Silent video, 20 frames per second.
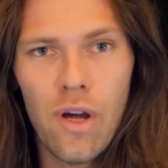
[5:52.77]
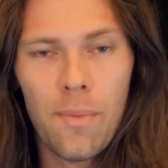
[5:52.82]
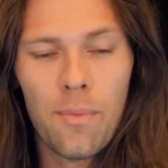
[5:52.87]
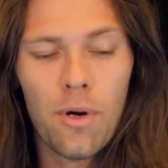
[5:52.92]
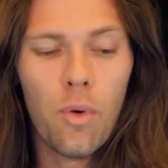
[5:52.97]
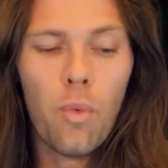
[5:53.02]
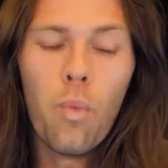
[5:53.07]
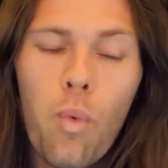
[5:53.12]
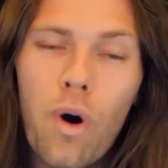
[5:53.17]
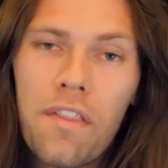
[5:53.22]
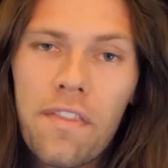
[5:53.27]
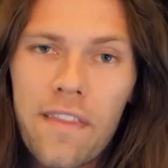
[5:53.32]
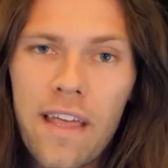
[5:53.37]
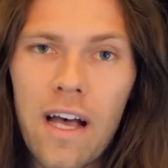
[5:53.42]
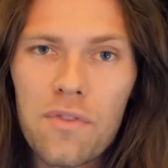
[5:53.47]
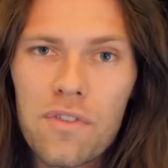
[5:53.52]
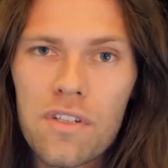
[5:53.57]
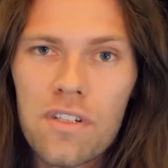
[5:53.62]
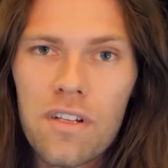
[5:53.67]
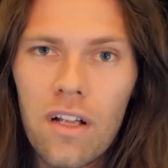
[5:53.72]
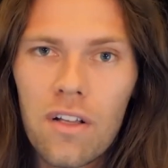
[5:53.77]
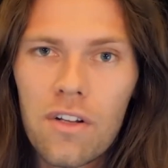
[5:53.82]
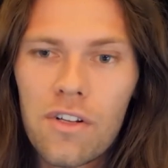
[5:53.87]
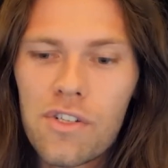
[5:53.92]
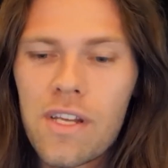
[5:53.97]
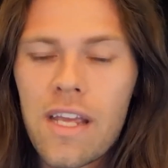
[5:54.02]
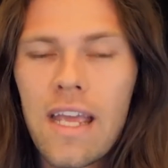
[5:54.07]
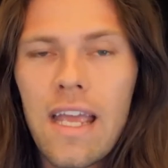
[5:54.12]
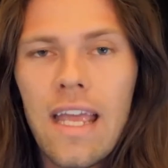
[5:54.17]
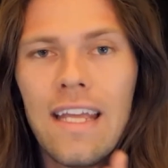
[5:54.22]
I put
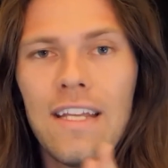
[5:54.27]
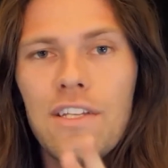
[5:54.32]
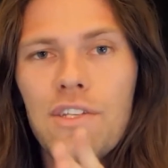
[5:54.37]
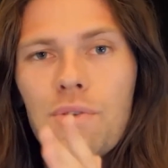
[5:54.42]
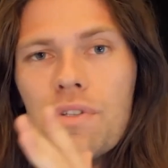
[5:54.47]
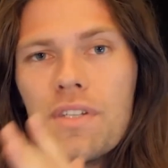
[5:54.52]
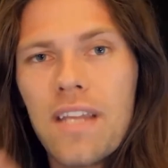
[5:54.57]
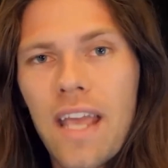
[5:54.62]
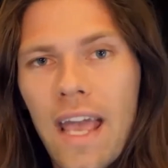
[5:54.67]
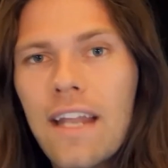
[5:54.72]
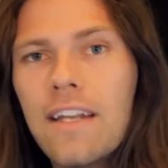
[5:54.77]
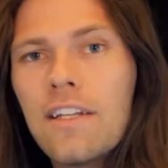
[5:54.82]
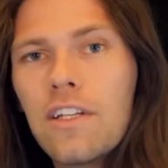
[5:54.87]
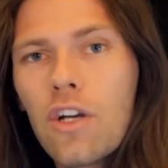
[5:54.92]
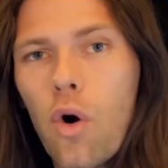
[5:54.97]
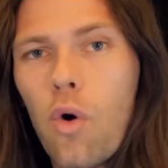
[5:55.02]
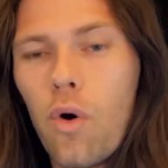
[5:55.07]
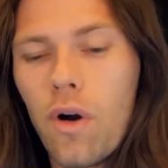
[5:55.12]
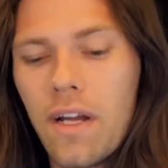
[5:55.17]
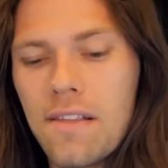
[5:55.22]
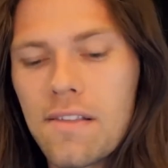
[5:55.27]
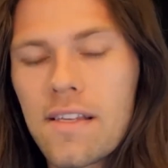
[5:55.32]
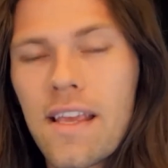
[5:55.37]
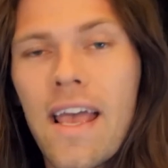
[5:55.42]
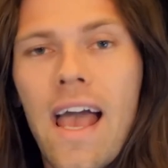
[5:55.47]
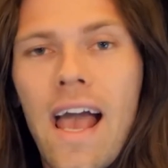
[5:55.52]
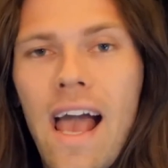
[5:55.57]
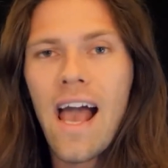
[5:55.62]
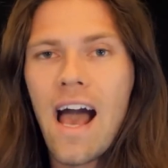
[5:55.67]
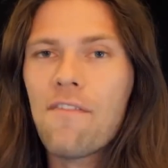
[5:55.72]
$1,000 into 10 coins,
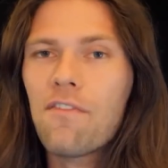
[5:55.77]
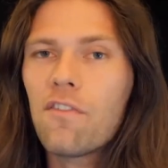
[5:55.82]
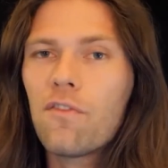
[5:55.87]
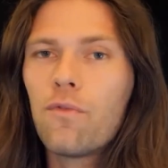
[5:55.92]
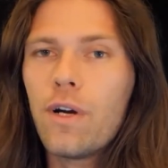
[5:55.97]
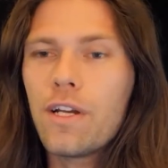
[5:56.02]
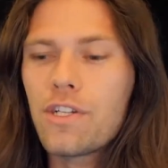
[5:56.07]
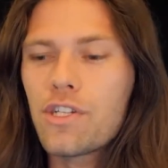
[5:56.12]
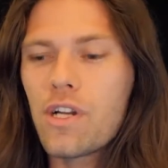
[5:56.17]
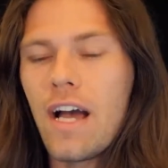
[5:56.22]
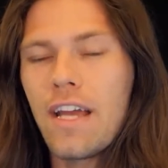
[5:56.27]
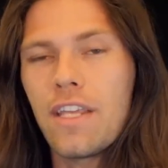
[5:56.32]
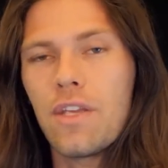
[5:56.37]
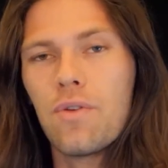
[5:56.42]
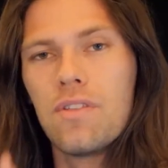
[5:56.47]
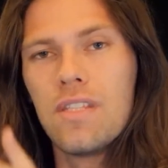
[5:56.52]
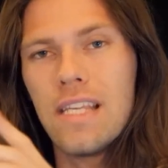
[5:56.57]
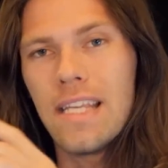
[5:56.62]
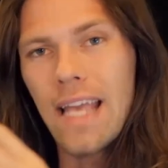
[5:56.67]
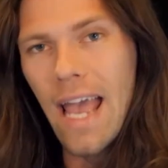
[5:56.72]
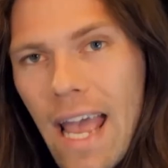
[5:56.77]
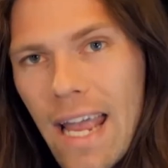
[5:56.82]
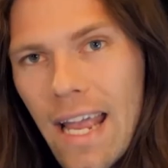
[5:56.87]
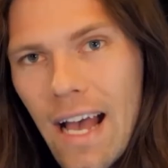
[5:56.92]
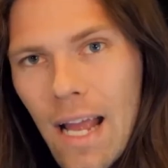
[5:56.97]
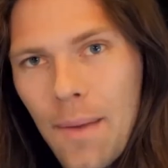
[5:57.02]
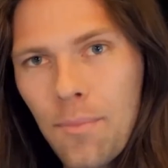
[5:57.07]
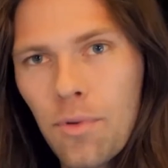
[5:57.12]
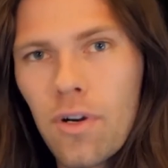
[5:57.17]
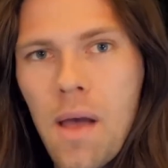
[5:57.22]
half of which I used the
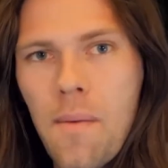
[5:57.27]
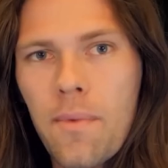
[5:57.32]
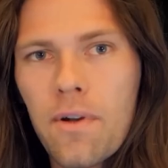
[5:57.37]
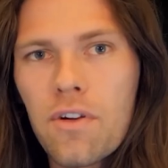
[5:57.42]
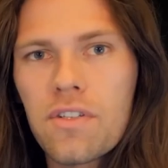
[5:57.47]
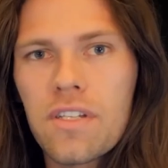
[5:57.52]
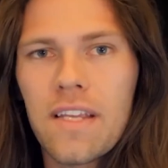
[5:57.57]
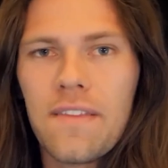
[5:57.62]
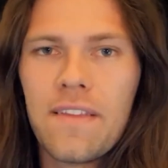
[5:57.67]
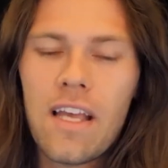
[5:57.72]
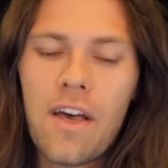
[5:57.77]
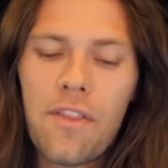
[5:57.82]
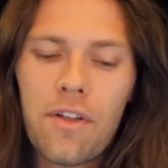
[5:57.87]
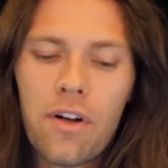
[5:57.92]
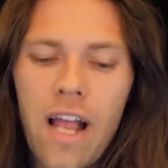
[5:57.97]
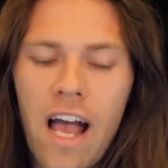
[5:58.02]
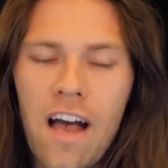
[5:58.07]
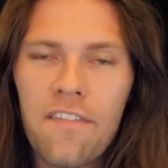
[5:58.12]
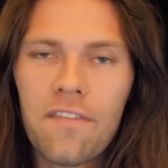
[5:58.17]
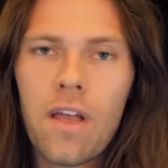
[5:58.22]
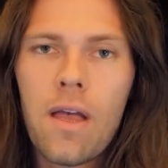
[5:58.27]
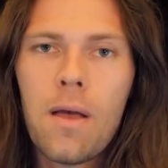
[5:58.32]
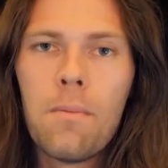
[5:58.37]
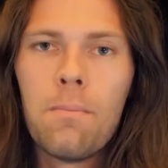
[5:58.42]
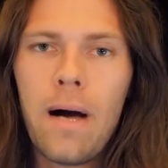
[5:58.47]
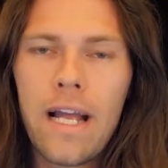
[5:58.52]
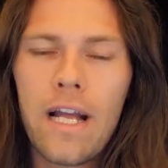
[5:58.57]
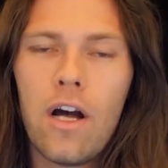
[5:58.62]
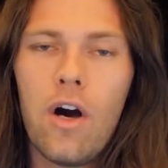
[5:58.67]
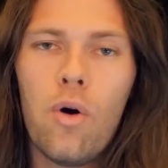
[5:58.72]
AI parameters and the other half
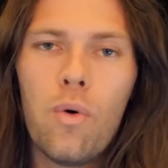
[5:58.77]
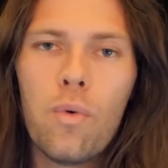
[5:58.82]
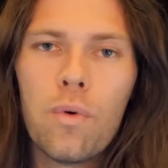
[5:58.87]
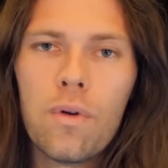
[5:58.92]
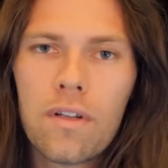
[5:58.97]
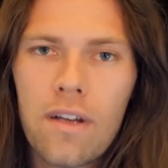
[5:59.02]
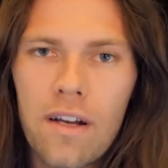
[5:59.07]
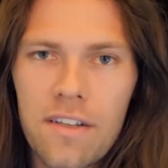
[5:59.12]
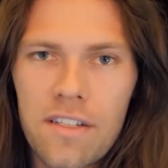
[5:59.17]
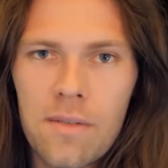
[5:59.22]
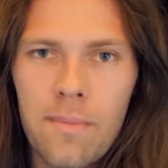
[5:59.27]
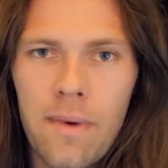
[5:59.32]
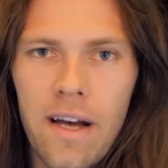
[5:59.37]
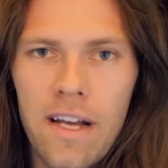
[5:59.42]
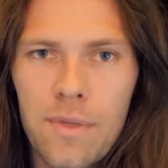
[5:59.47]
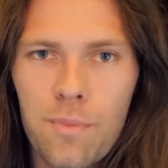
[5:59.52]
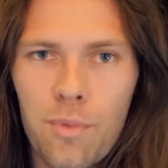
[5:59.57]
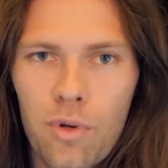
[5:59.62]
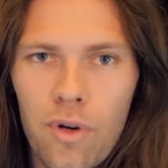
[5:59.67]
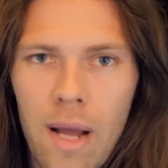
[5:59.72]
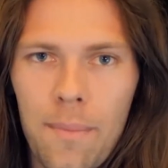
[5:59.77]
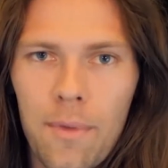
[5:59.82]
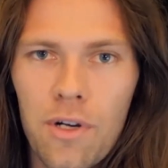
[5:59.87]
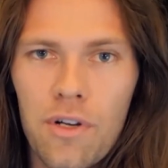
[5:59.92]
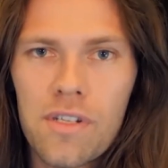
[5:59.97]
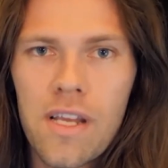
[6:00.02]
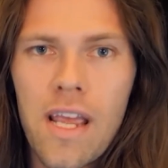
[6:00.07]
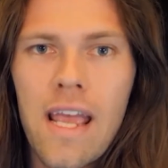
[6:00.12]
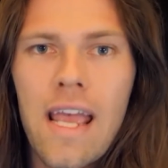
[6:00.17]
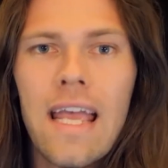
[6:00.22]
my own customized
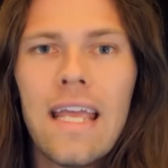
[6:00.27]
parameters.